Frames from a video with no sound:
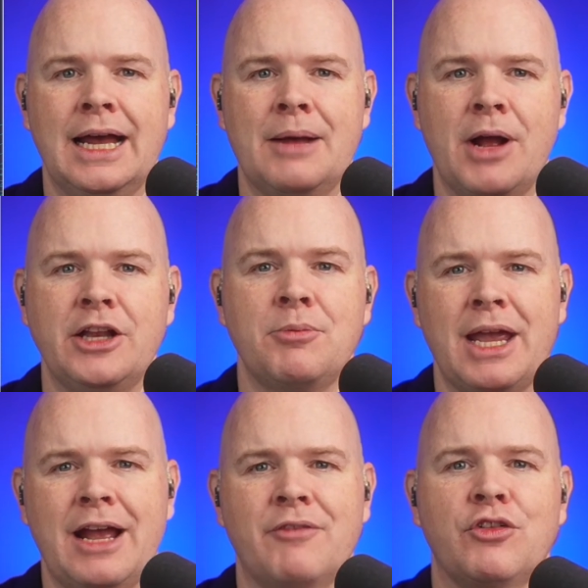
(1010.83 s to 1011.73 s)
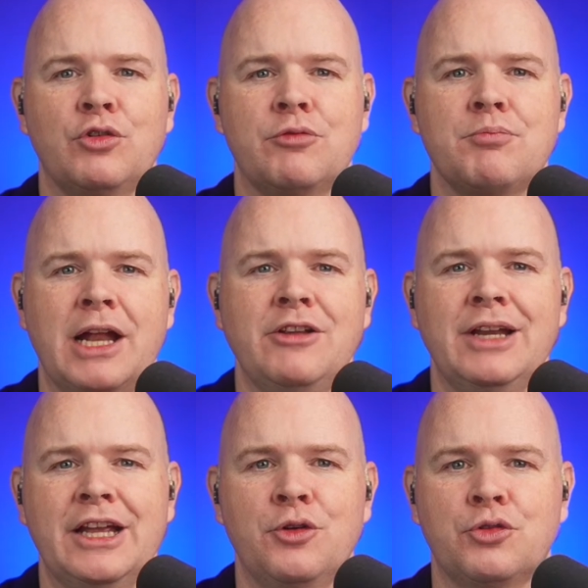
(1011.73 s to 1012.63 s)
And you may have to sort of
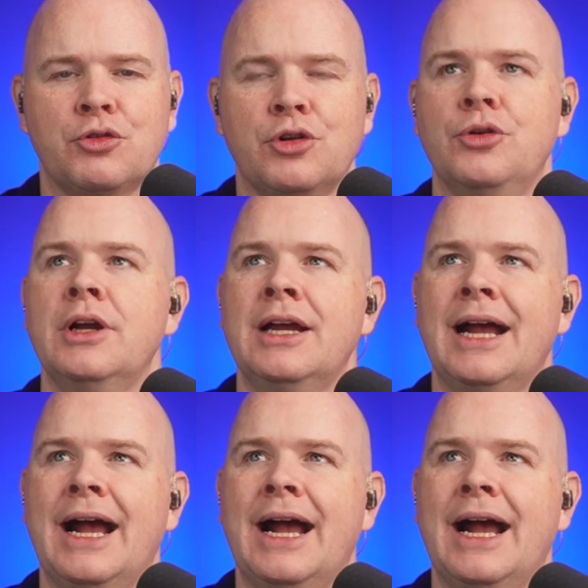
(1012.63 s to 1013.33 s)
manually go through